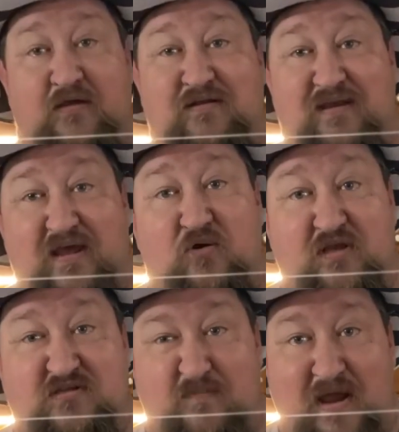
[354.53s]
Dale
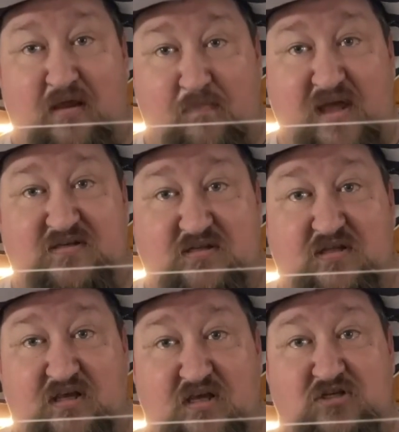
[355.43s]
gets to make a mess in
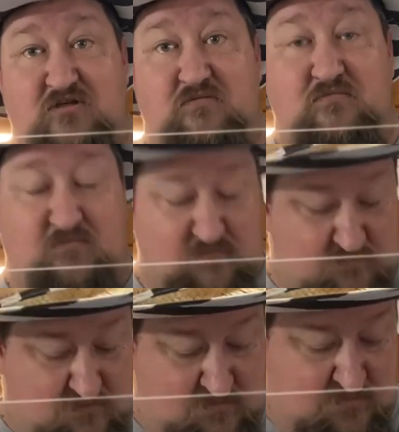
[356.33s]
the kitchen.
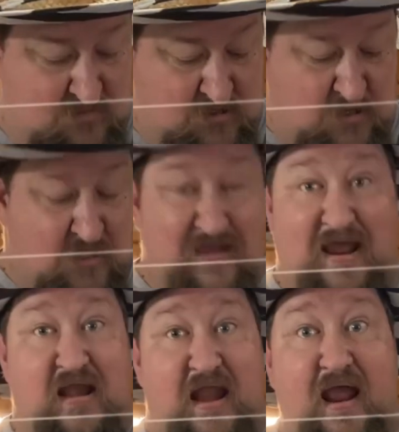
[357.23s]

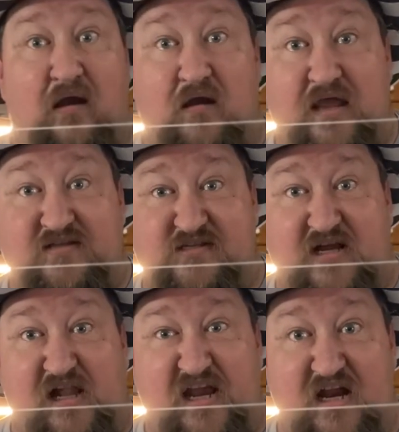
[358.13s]
And Nana gets to
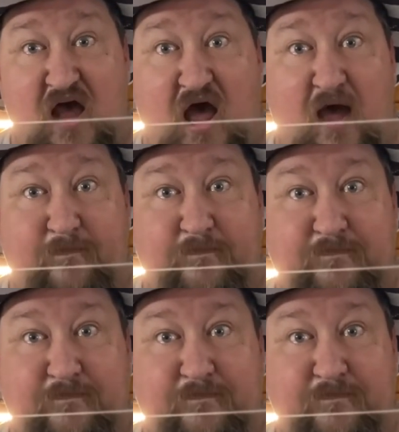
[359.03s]
clean it up.